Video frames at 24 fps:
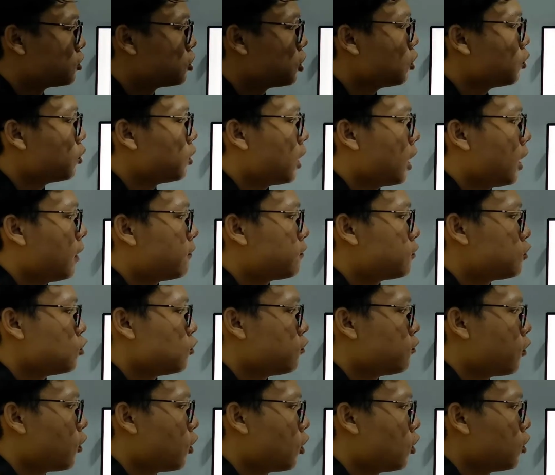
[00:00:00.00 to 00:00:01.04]
So we have
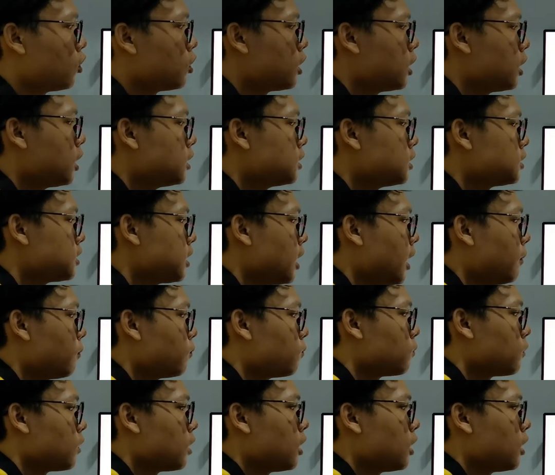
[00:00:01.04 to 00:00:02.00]
to follow the step.